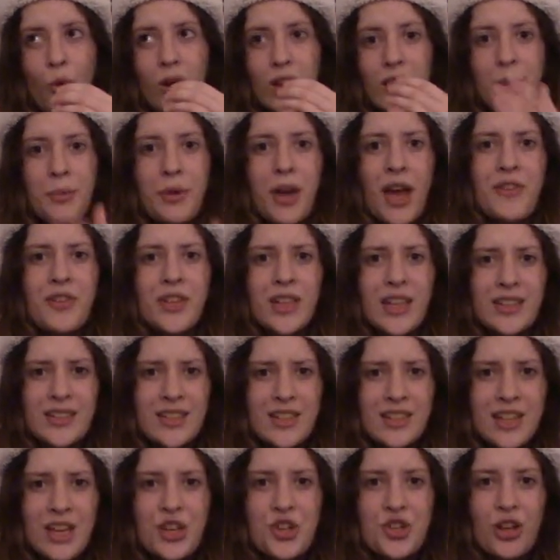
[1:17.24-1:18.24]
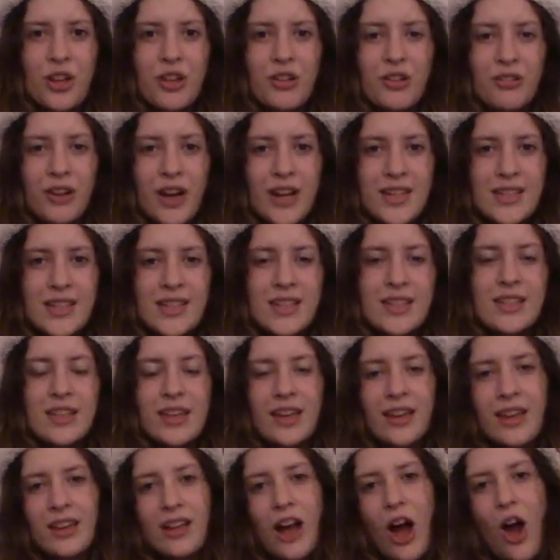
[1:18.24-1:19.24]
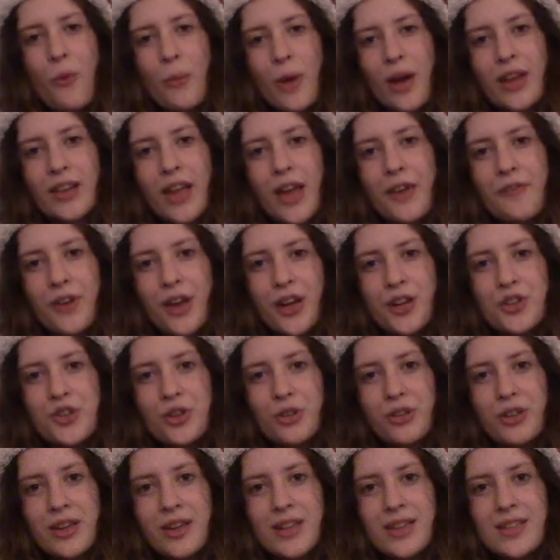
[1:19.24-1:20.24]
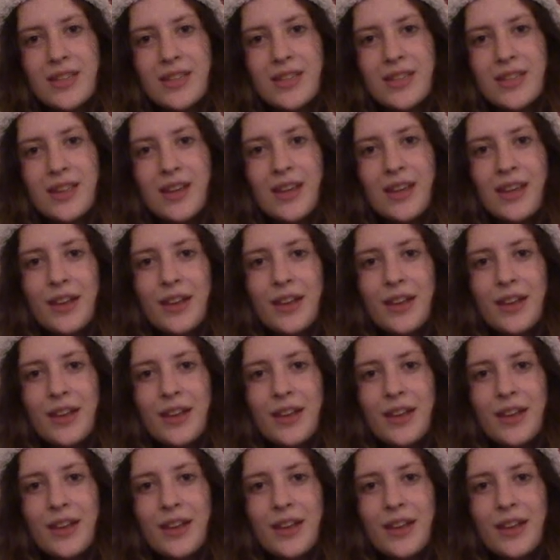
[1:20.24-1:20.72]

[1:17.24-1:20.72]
while I'm having existential crisis thinking how my life actually is.